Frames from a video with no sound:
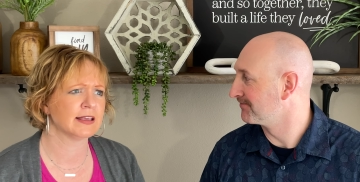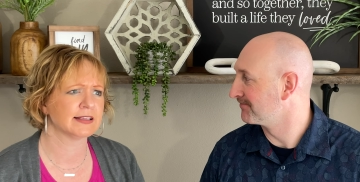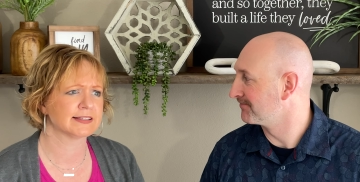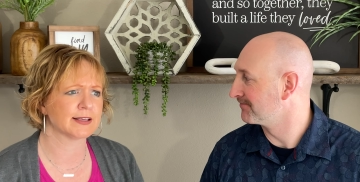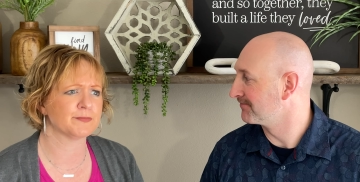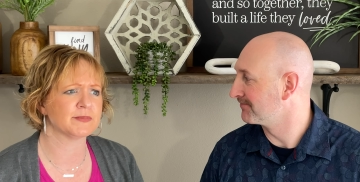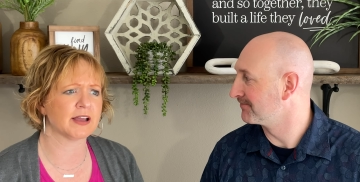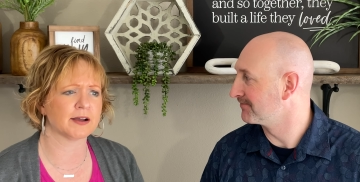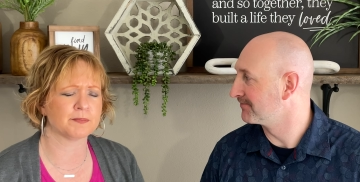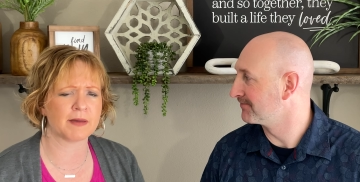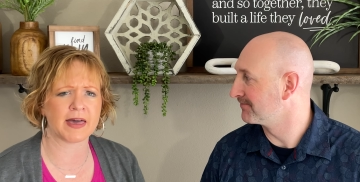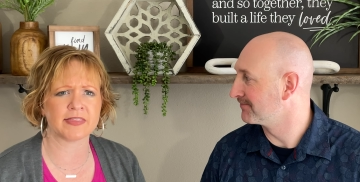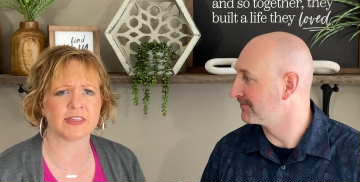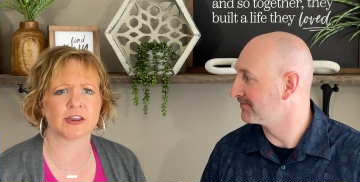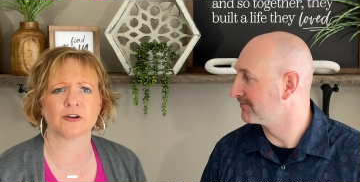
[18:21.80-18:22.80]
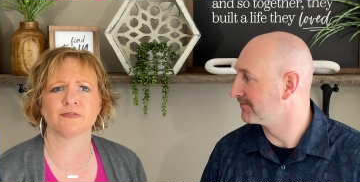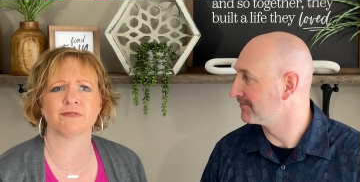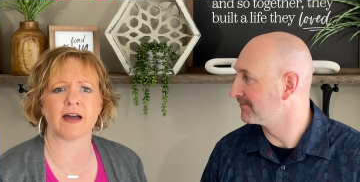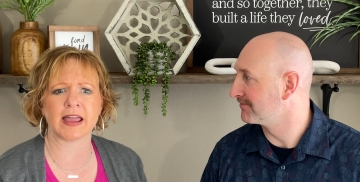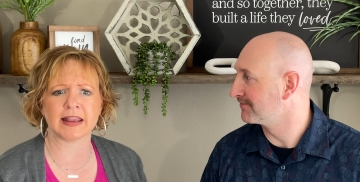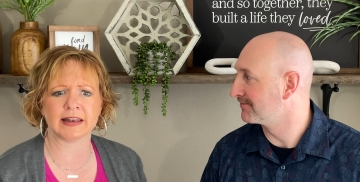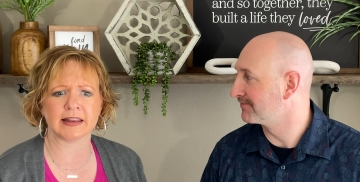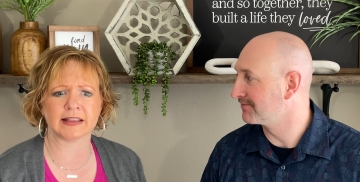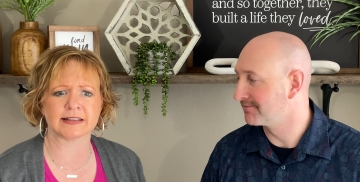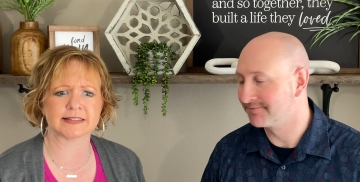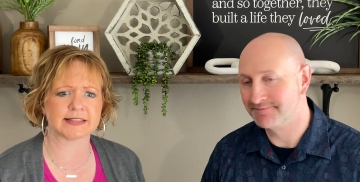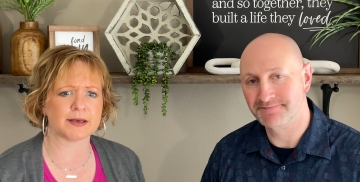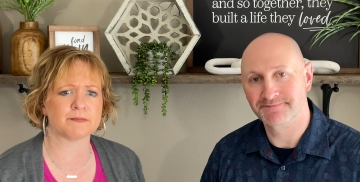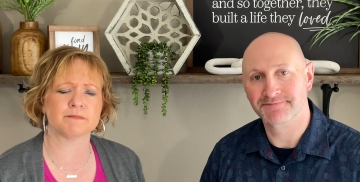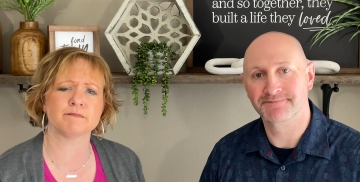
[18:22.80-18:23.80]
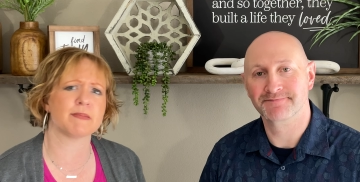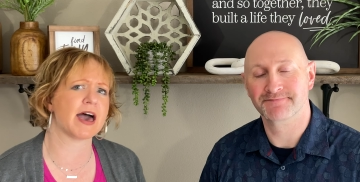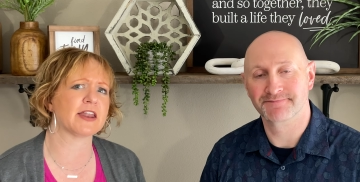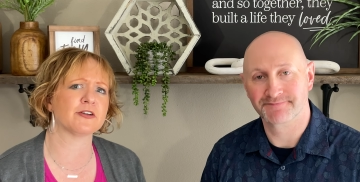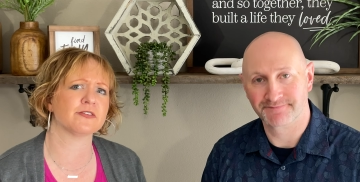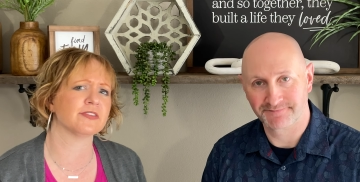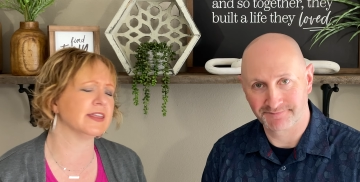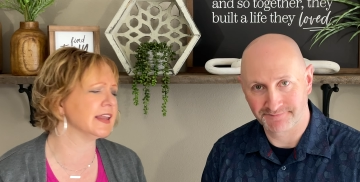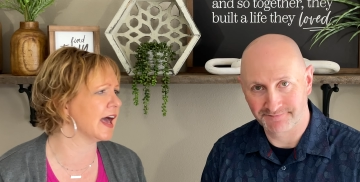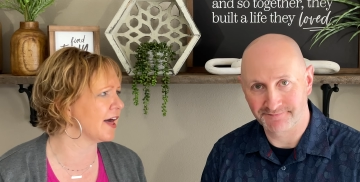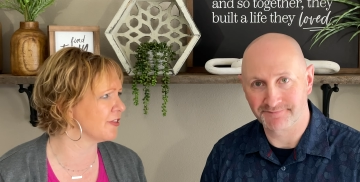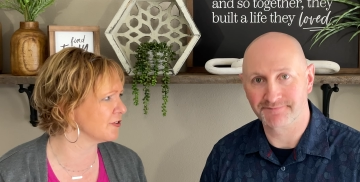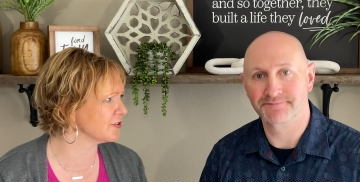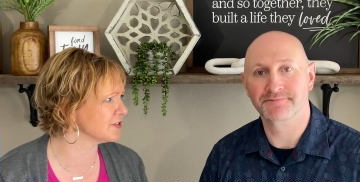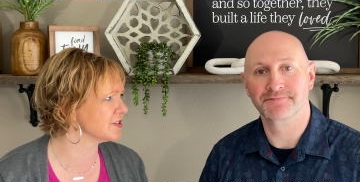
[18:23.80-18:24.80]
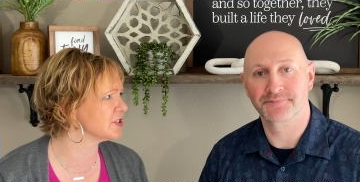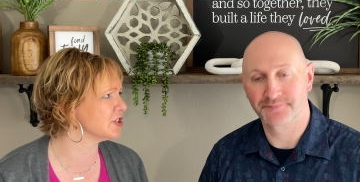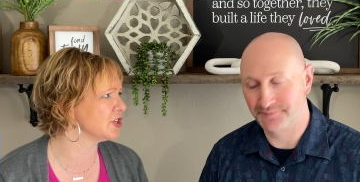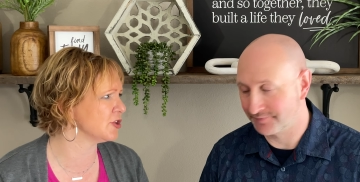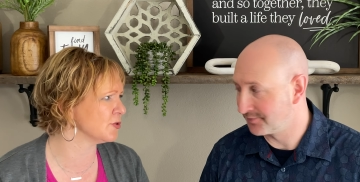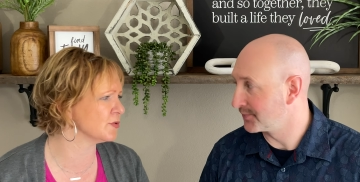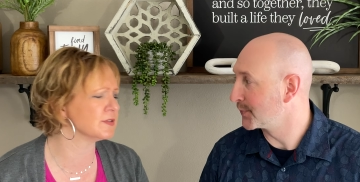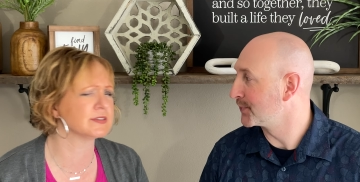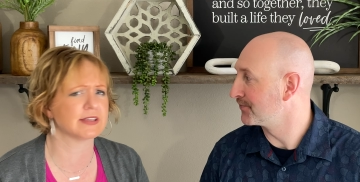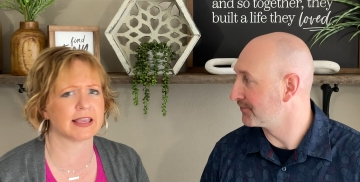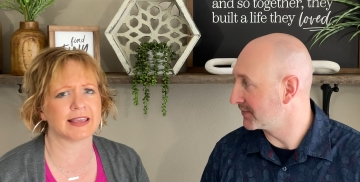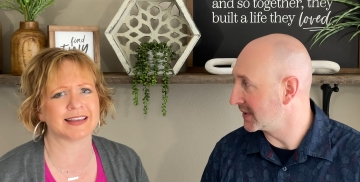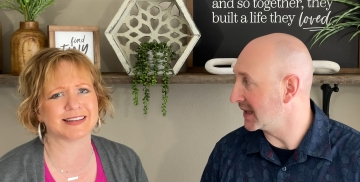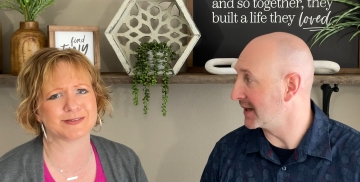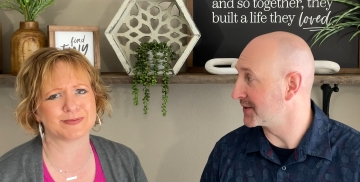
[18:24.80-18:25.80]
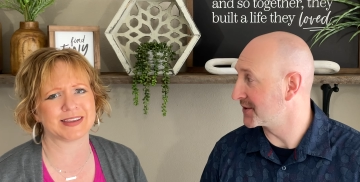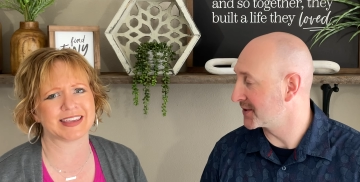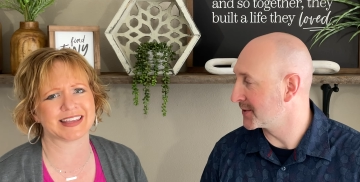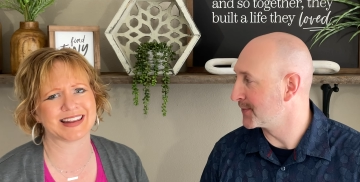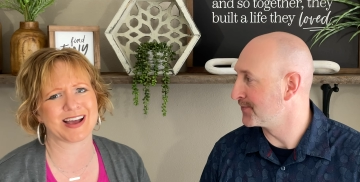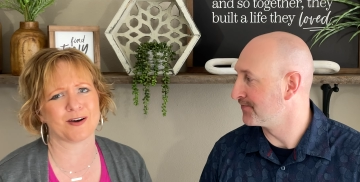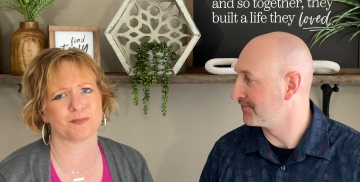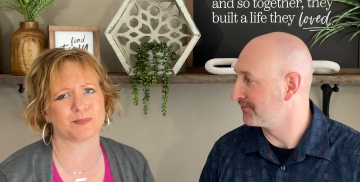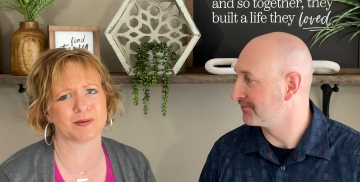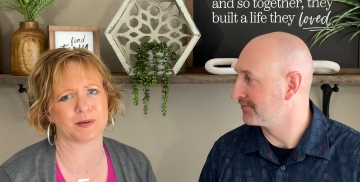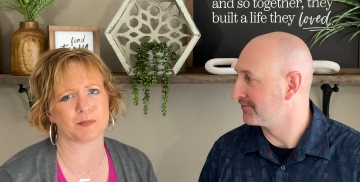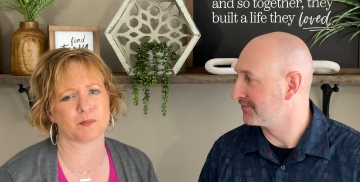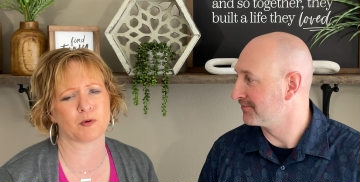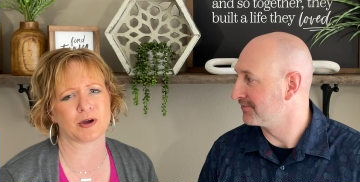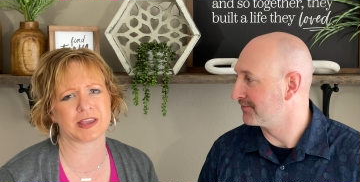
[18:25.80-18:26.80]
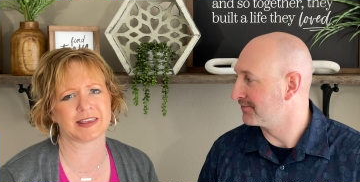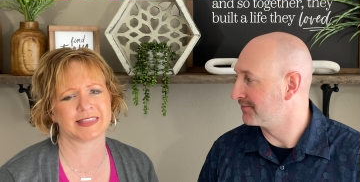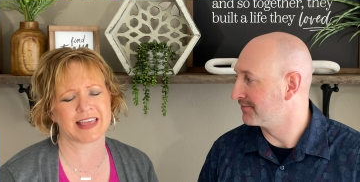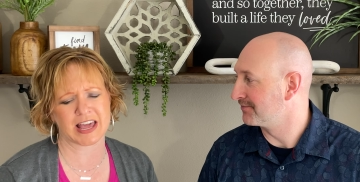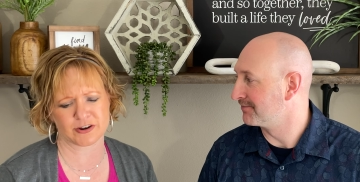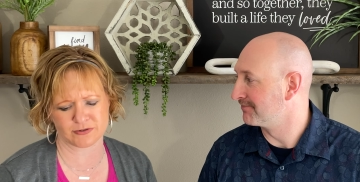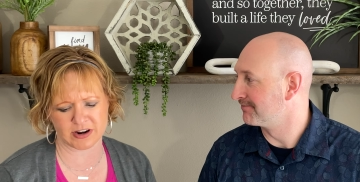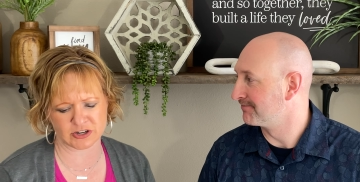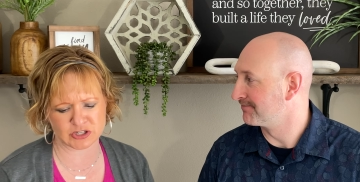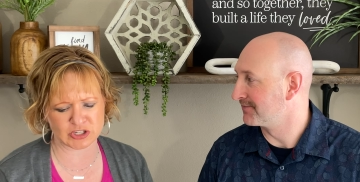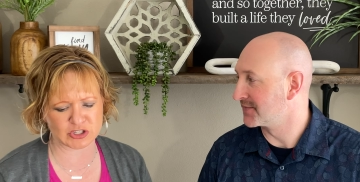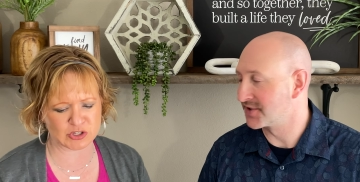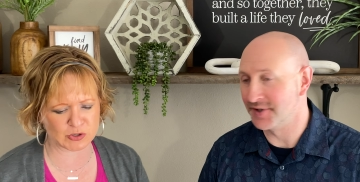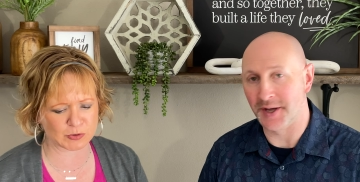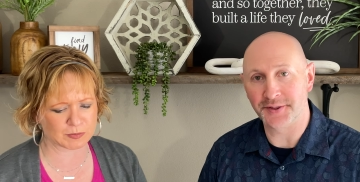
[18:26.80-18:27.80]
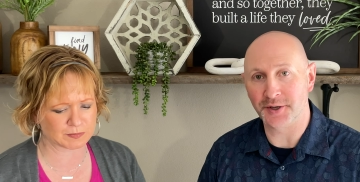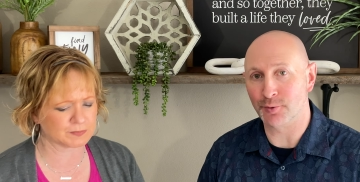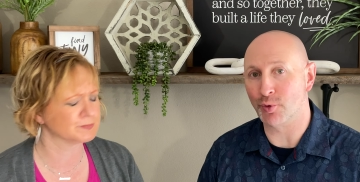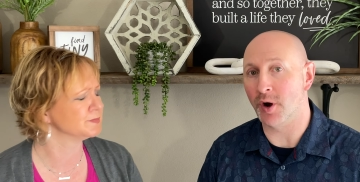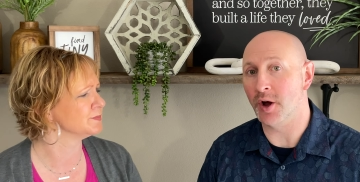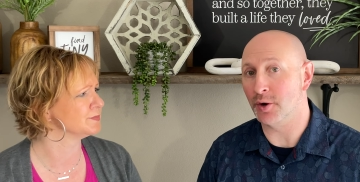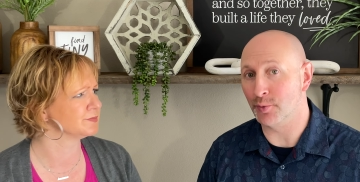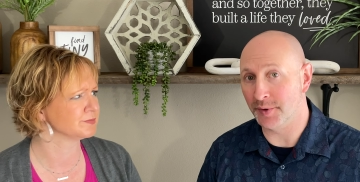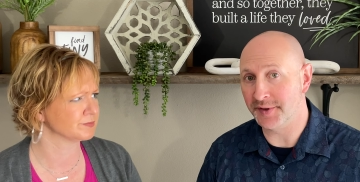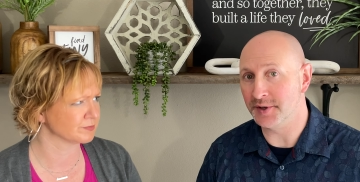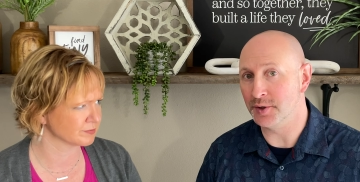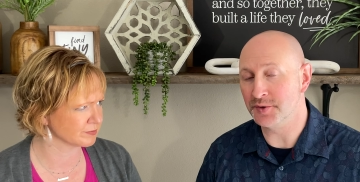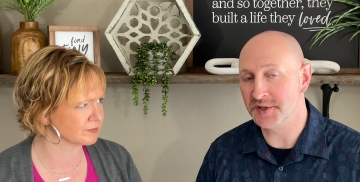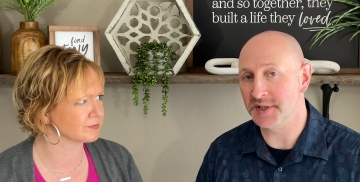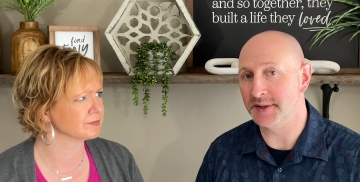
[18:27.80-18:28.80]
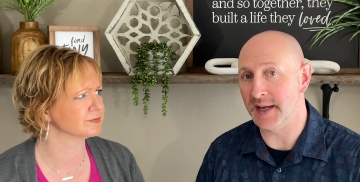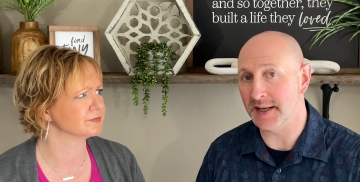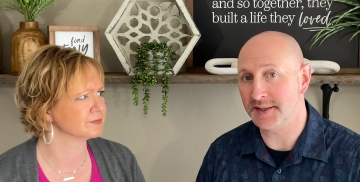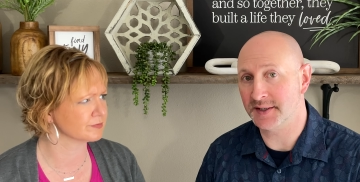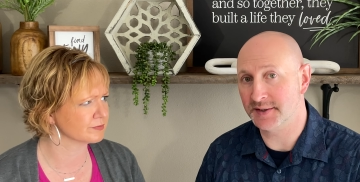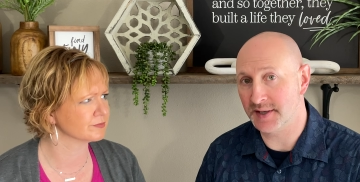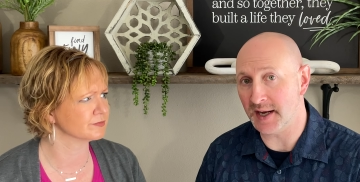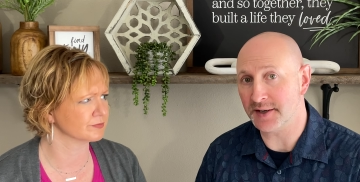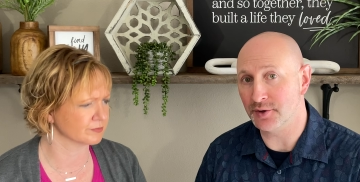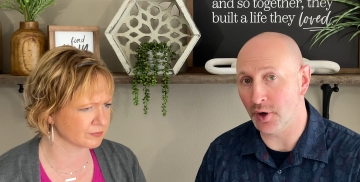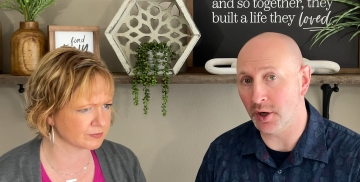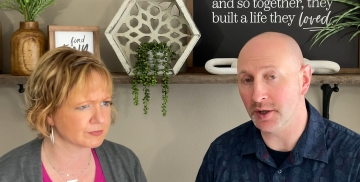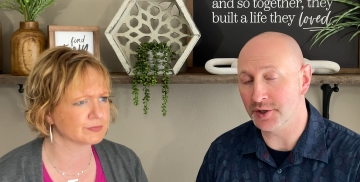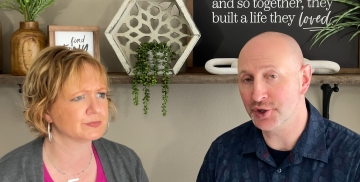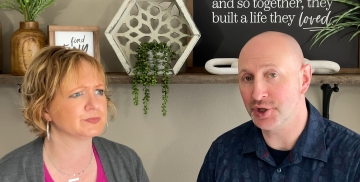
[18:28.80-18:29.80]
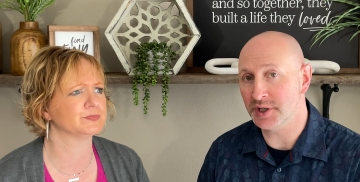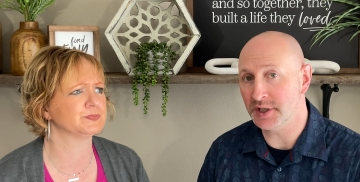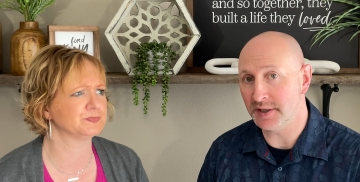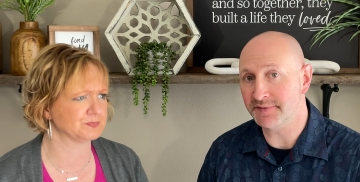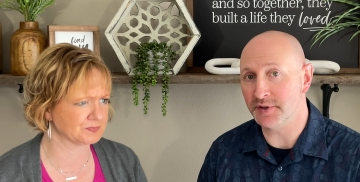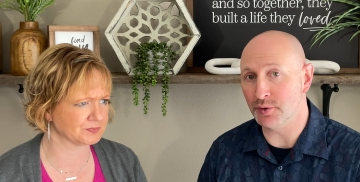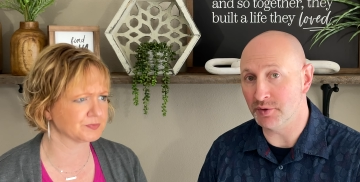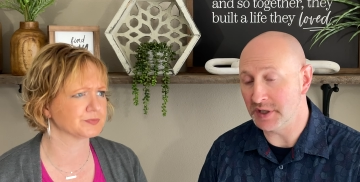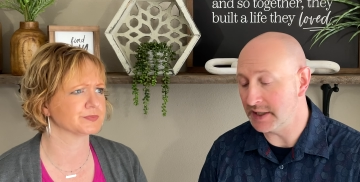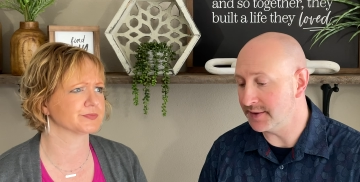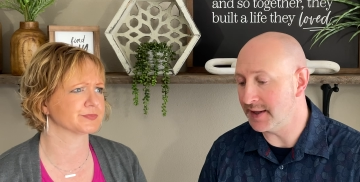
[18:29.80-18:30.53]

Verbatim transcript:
Speaker 1: some young men that are finding some better than others to use and yes. we can help point you in that direction too There's
Speaker 2: nothing wrong with using that technology mm -hmm. if you need